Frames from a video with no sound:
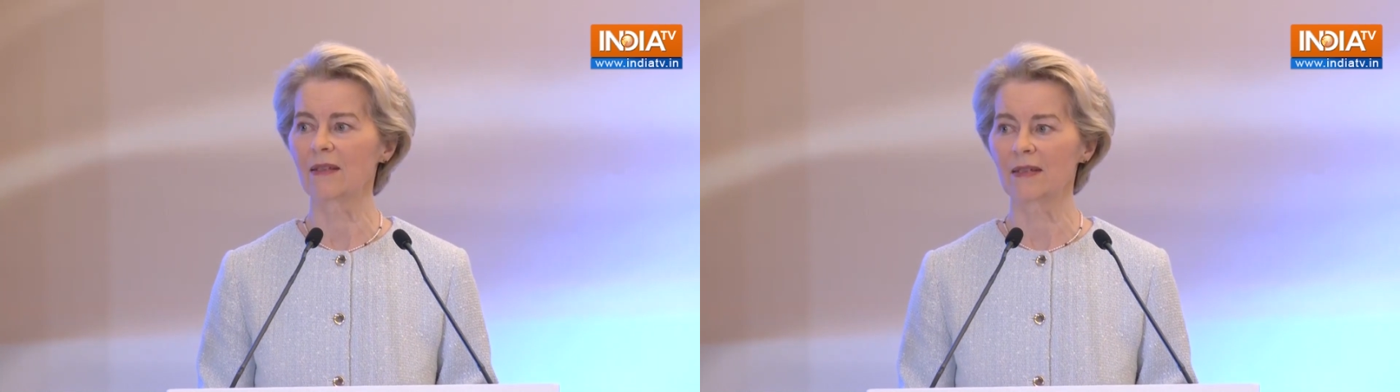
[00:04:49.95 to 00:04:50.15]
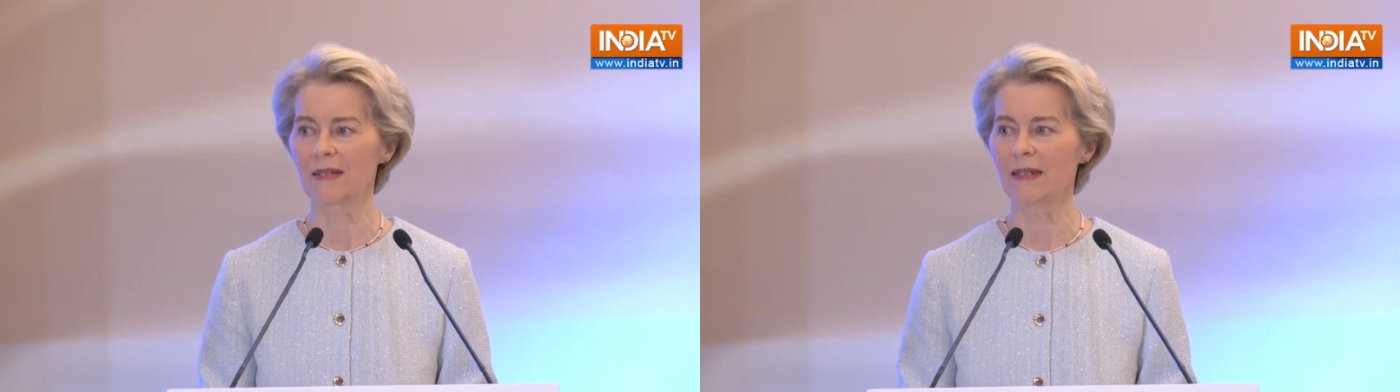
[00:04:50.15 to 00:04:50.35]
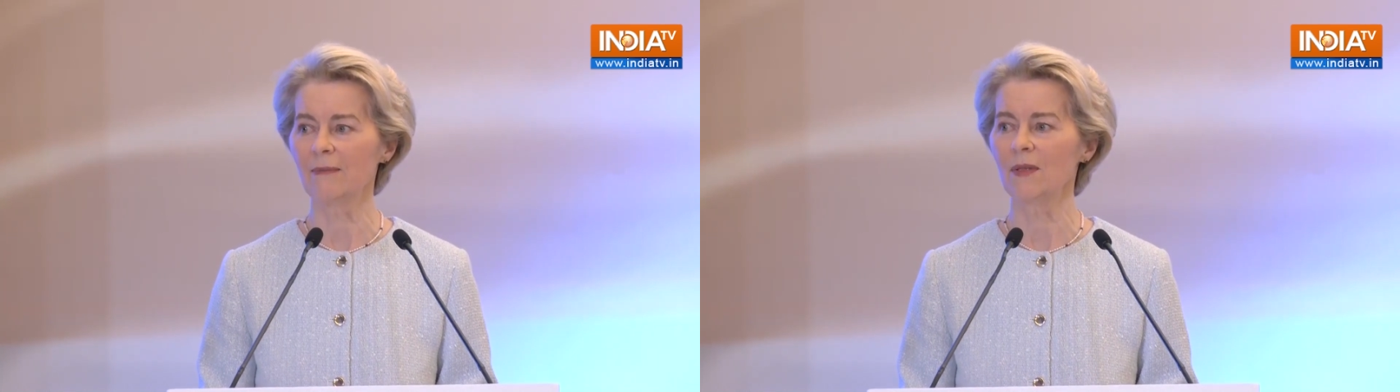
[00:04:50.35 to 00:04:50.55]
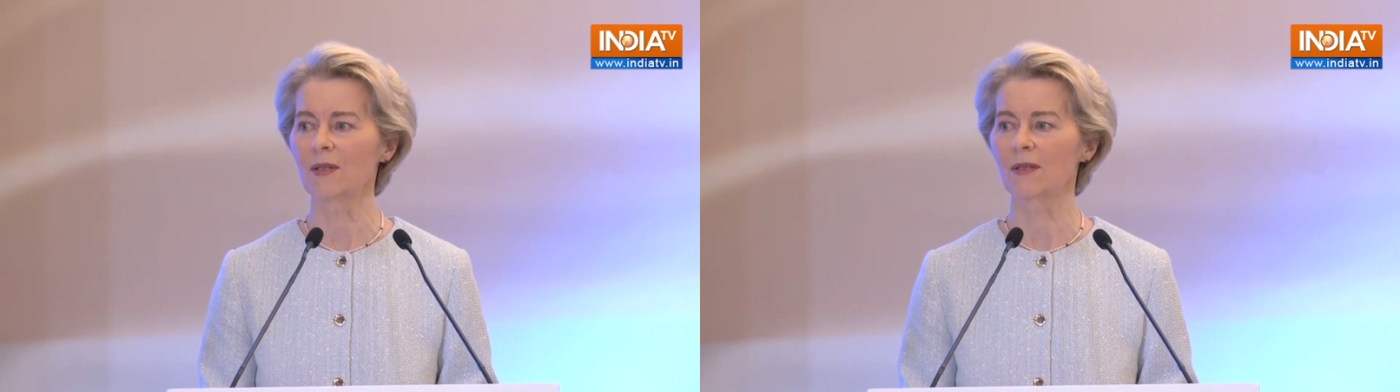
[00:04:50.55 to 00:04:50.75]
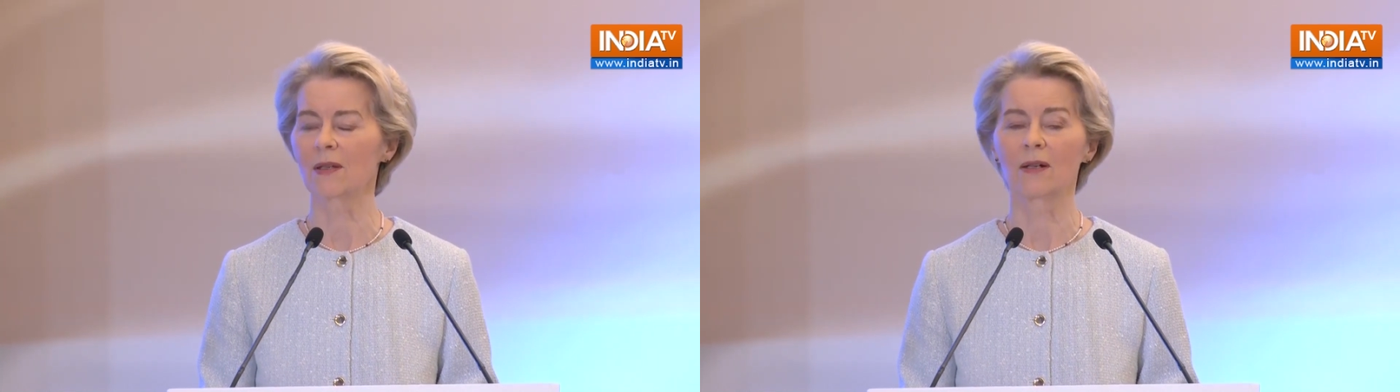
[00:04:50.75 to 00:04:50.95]

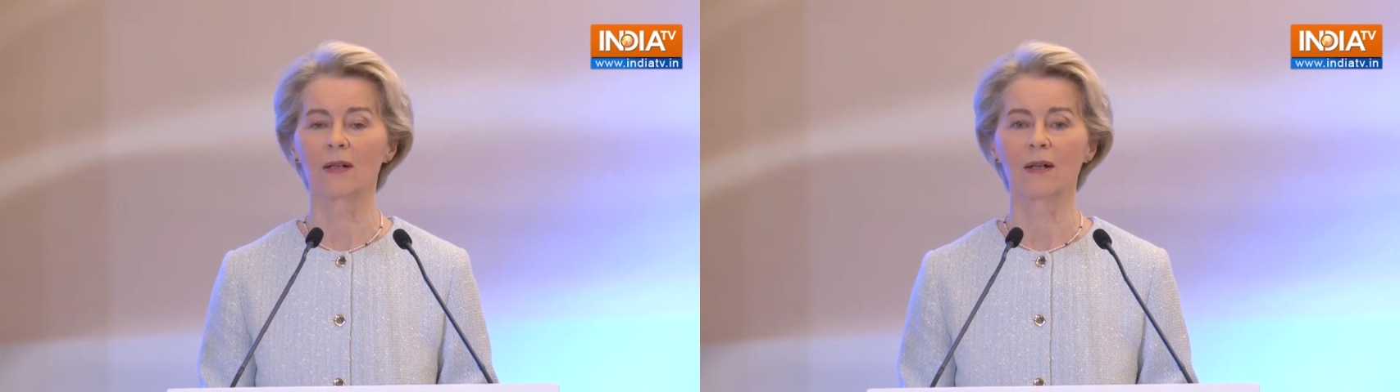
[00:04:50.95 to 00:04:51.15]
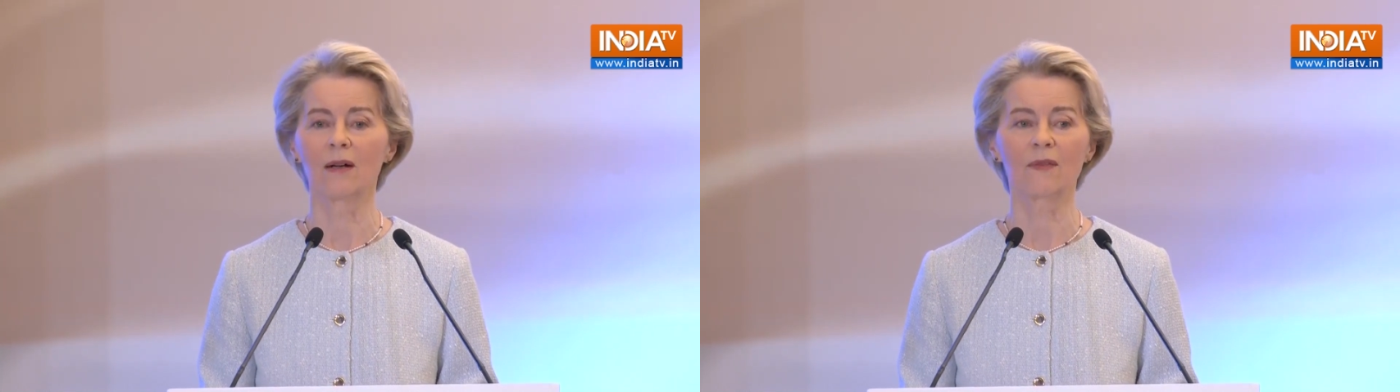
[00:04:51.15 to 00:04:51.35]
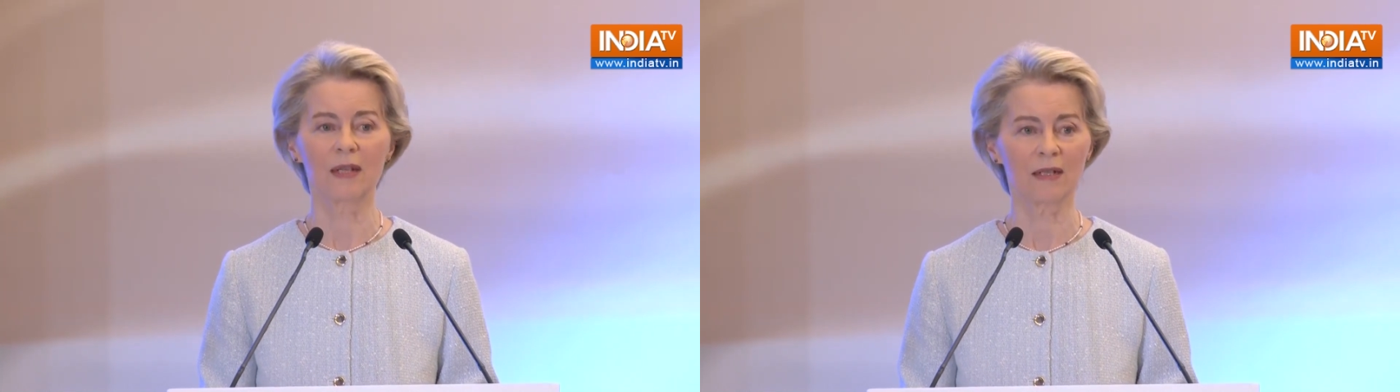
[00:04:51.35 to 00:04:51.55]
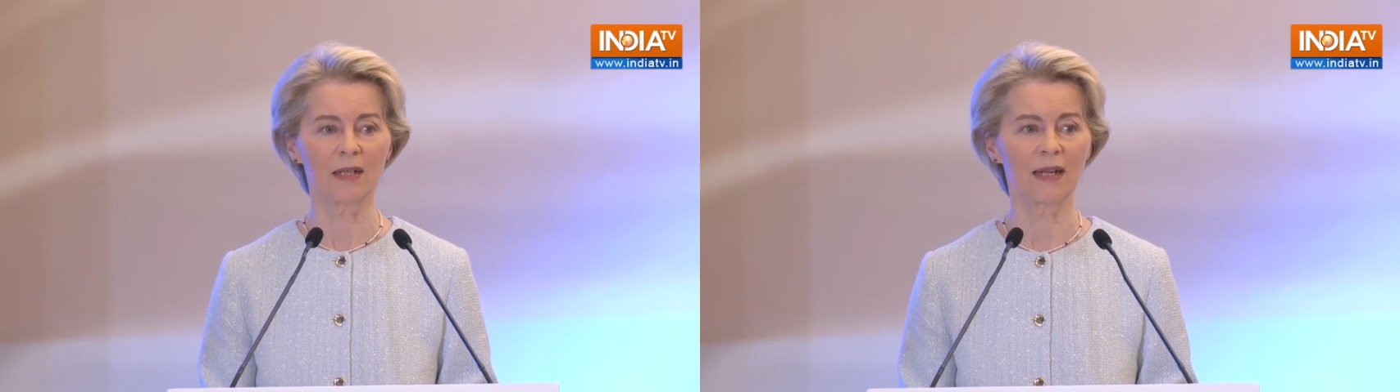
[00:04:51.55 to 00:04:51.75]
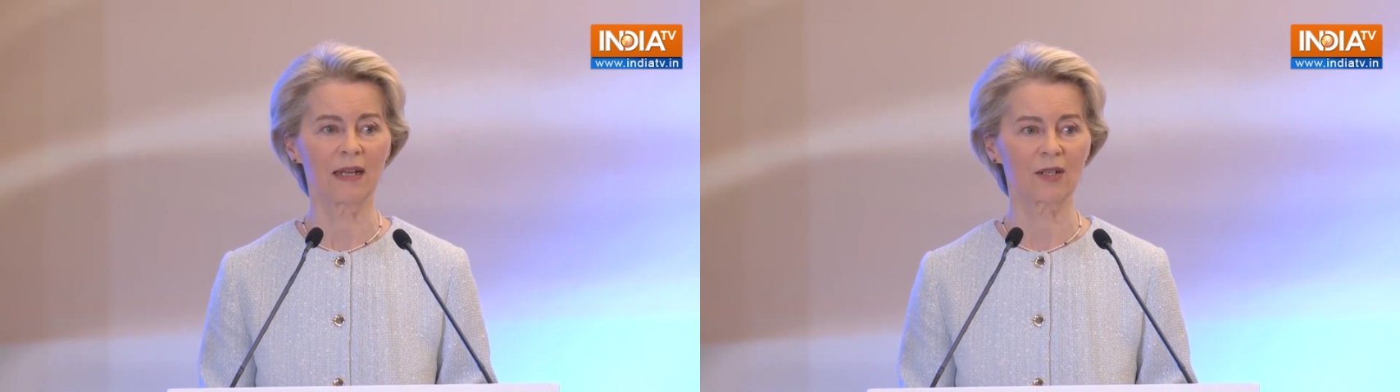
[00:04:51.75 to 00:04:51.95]
seams of the
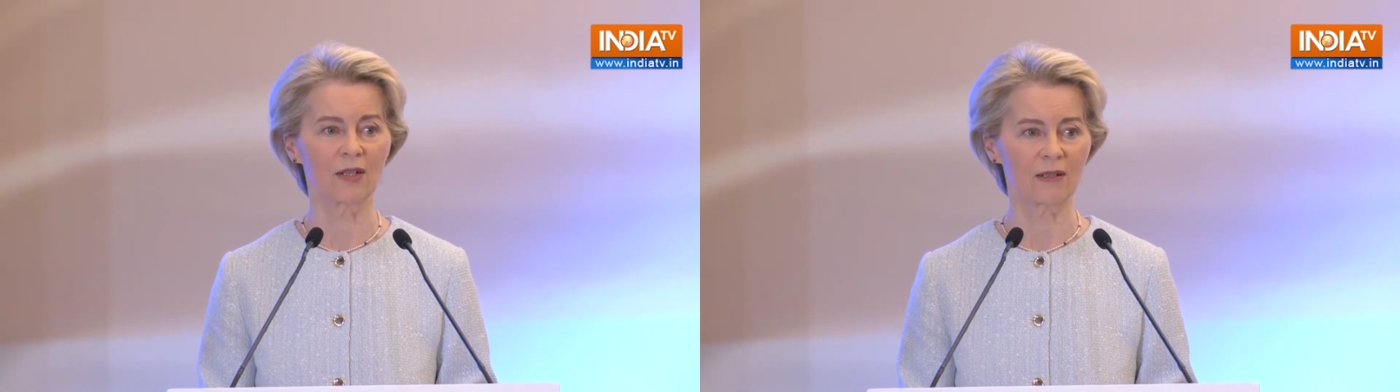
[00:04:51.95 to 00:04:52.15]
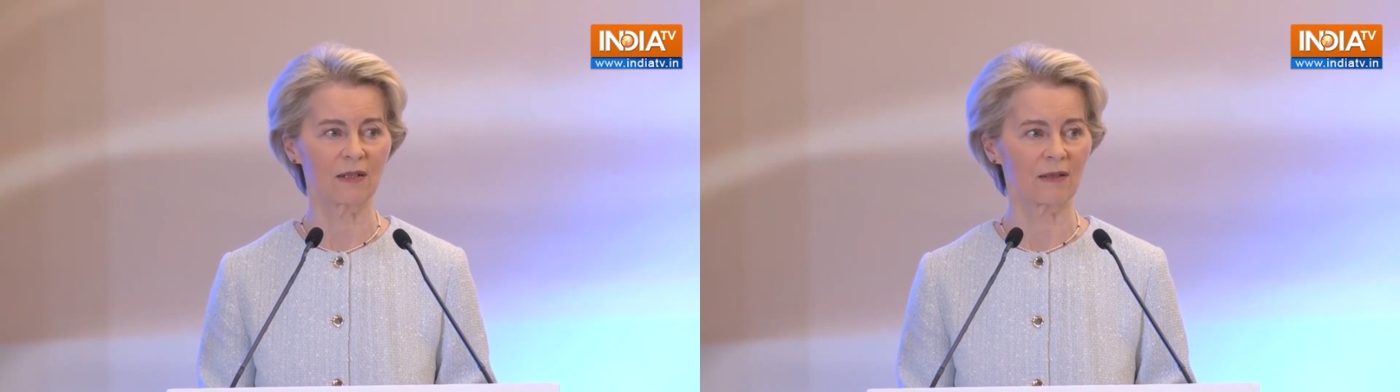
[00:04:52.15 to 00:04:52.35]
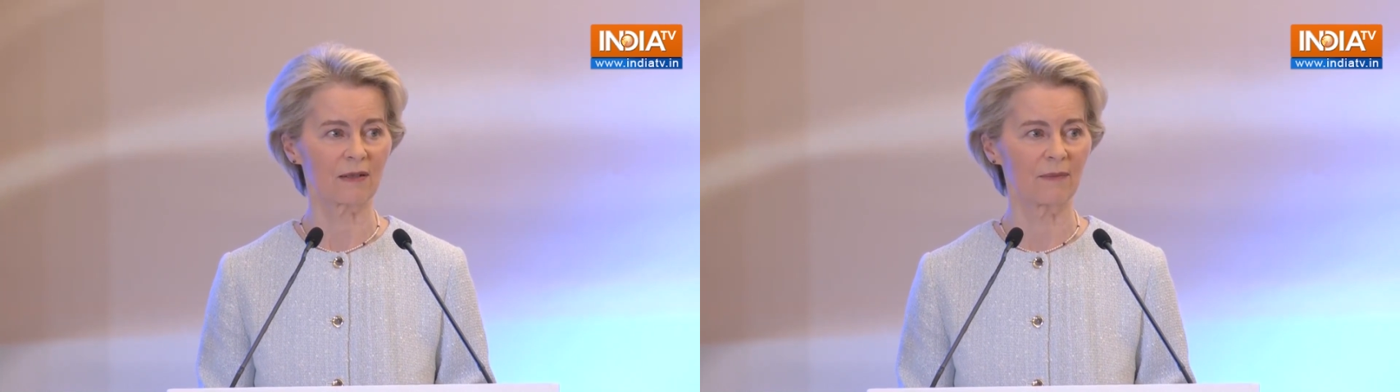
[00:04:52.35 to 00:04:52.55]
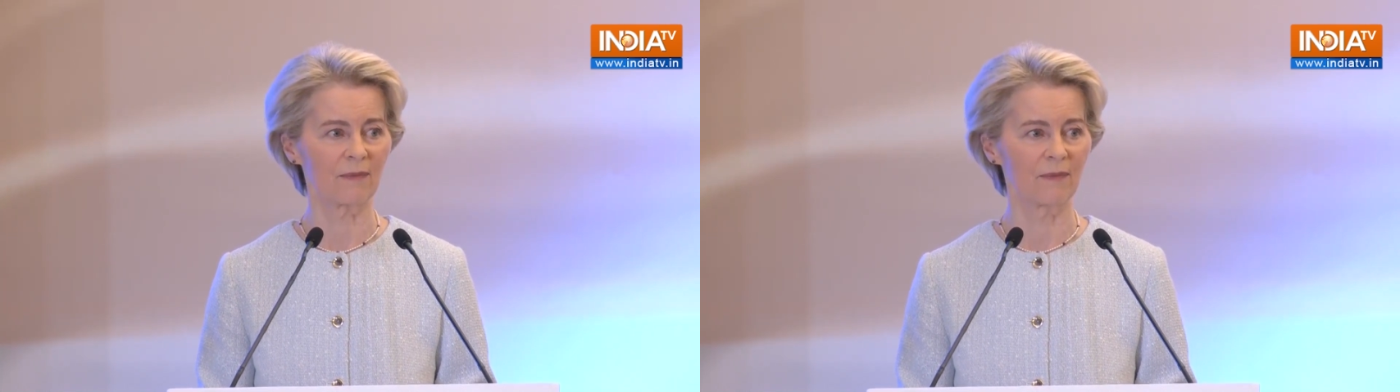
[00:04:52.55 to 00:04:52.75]
international system.